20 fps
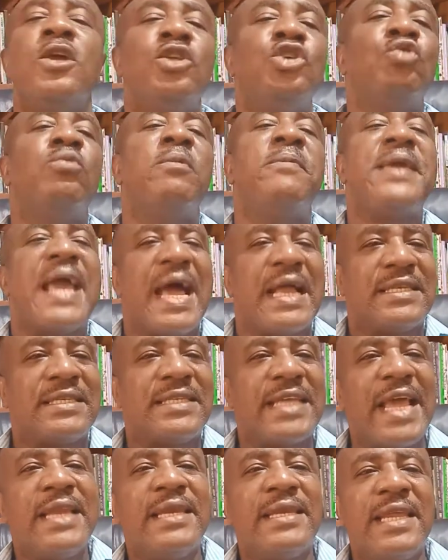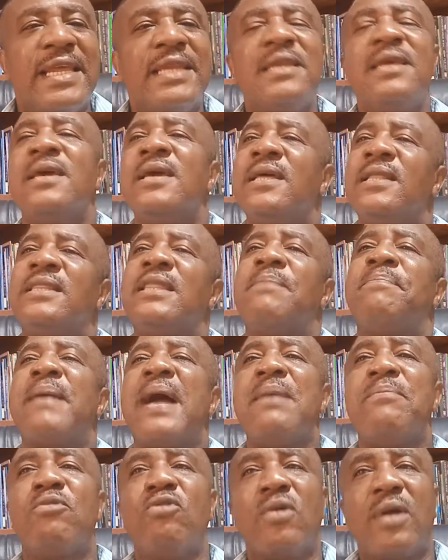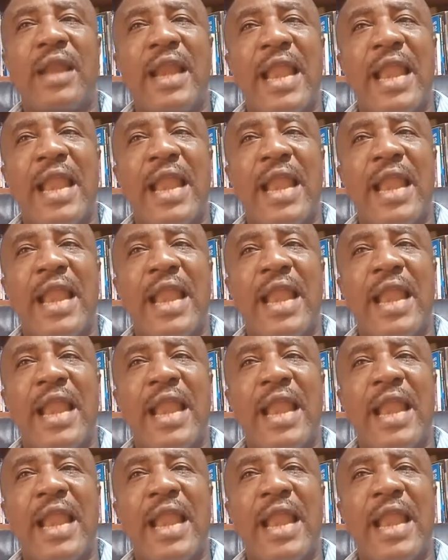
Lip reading: you will be attending the Bible